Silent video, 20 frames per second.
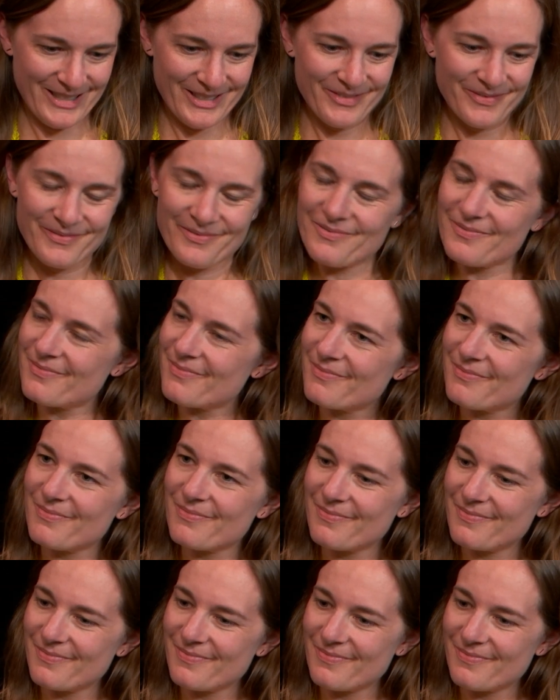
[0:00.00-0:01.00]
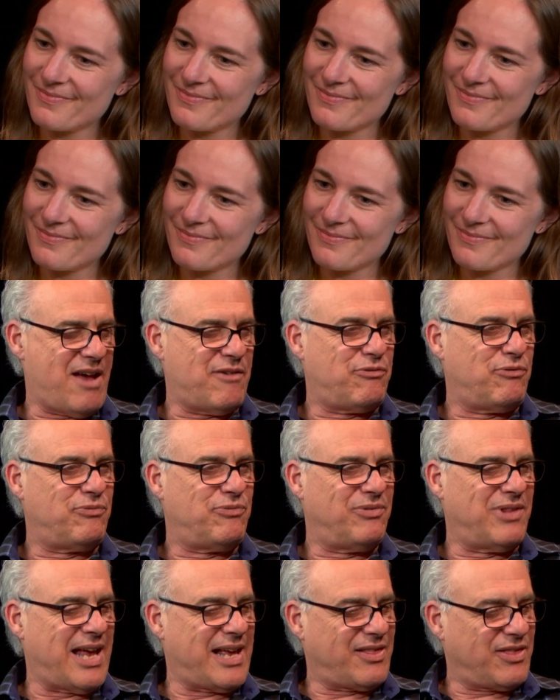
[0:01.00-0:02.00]
I really
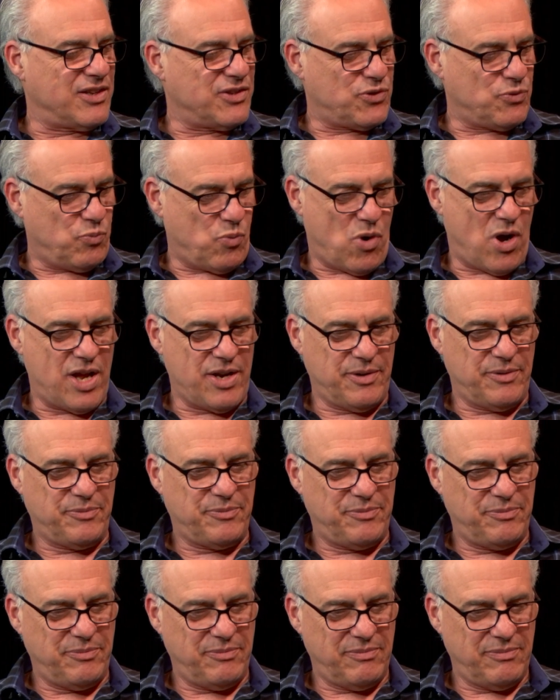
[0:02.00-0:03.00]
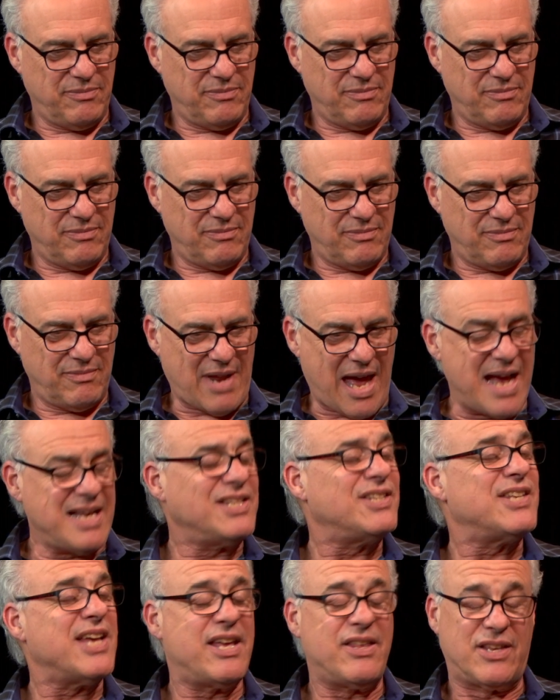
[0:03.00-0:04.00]
have like this one, I
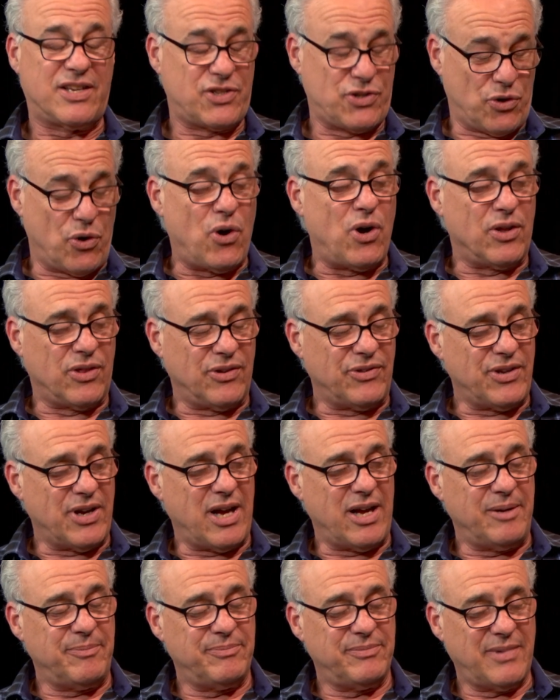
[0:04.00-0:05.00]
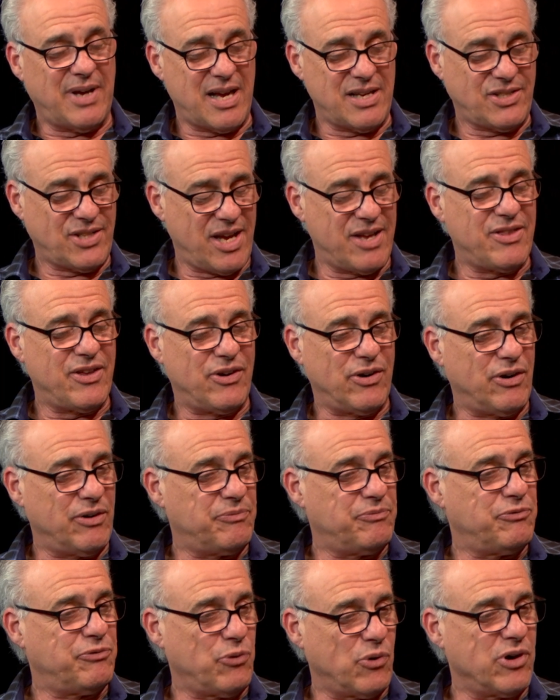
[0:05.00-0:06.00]
say this all the time. I say there are
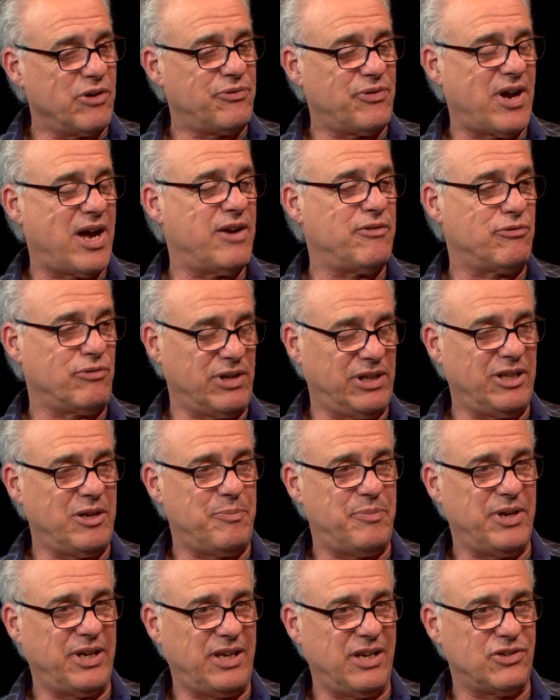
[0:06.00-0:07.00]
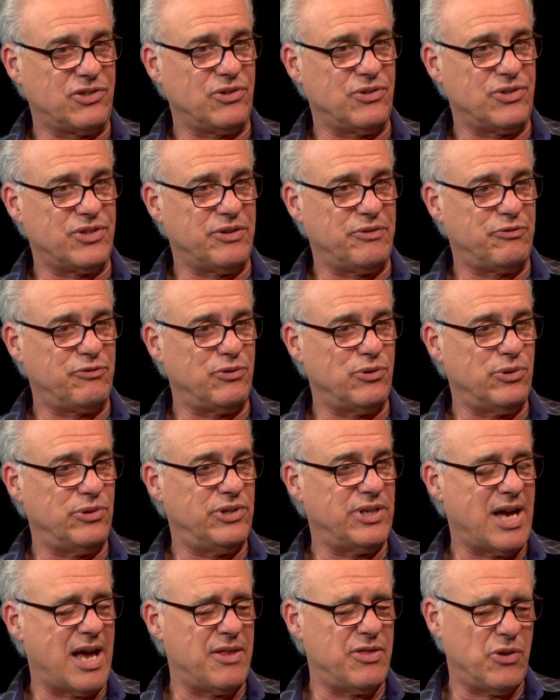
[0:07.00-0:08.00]
4 or 5 really big issues in
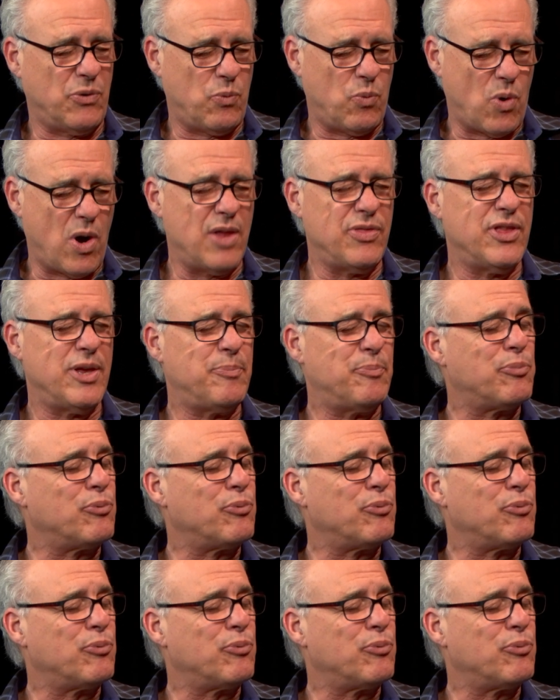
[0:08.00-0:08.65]
food, and the one that